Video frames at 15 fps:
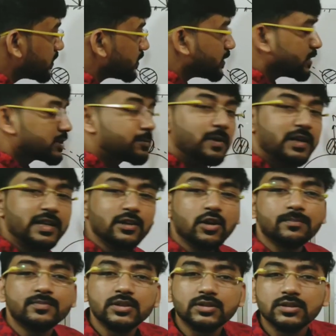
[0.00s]
splitting
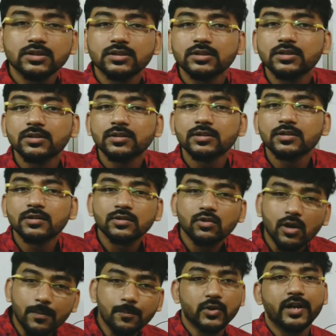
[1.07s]
of these
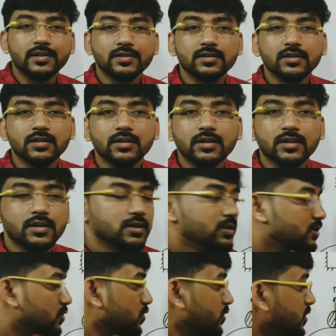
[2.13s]
components,
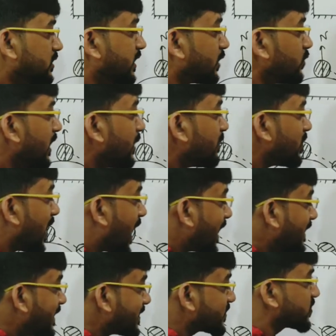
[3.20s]
so there will
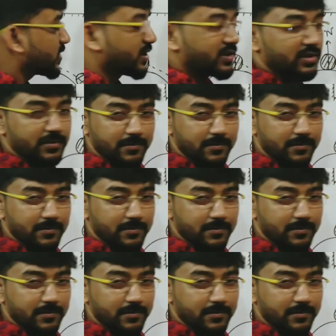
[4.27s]
unnecessary